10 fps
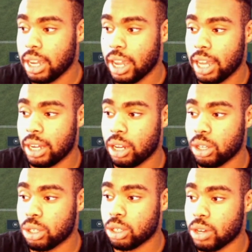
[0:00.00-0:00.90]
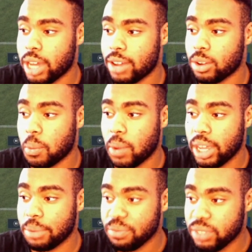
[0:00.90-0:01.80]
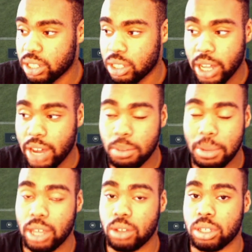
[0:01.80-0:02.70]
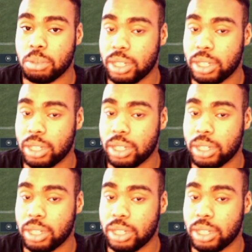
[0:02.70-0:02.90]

and then you're just gonna have to wait until everybody else's